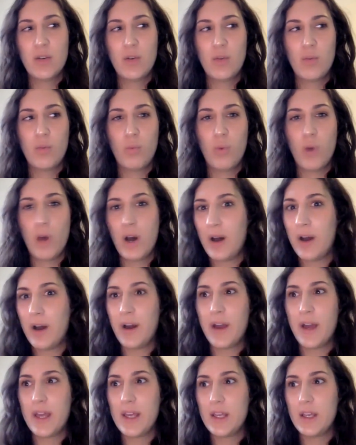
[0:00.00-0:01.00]

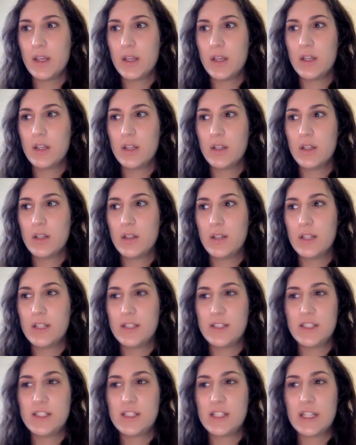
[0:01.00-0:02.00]
why
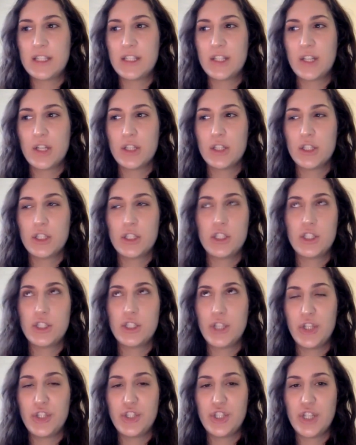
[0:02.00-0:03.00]
this is like
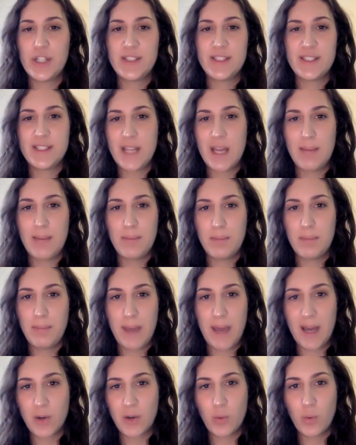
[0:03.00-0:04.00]
such a step
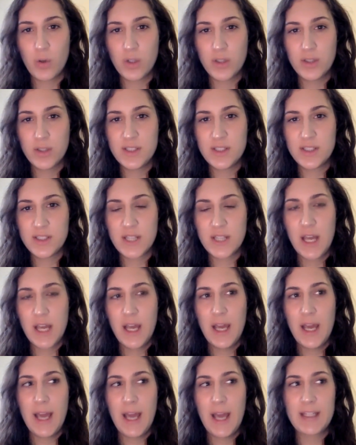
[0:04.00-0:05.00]
backwards.
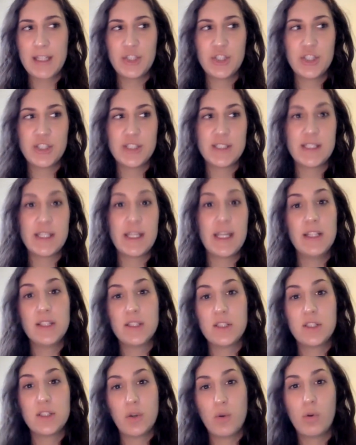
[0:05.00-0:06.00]
And it just
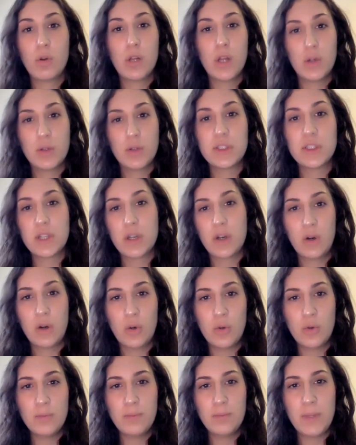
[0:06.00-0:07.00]
hits so close to
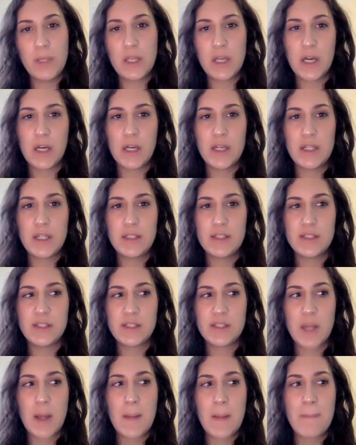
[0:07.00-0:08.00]
home
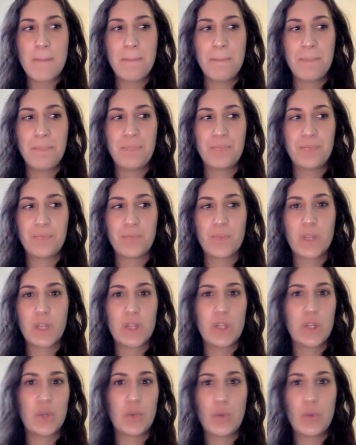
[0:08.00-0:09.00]
because
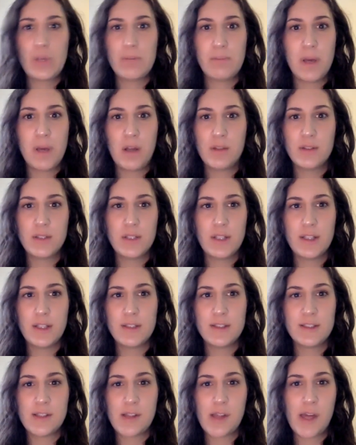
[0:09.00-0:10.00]
the green belt
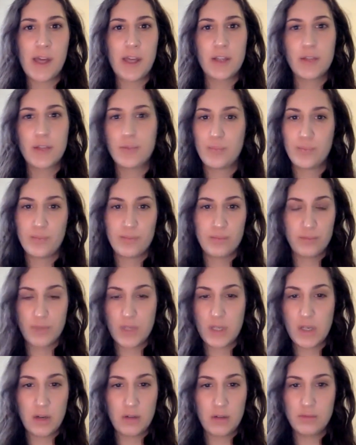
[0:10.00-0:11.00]
is like,
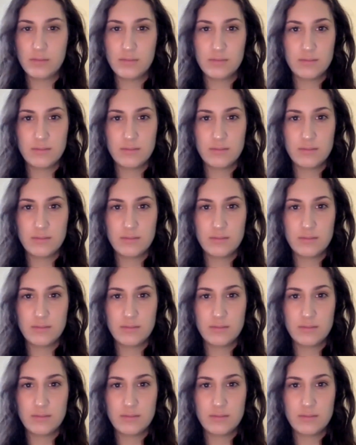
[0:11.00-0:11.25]
you know,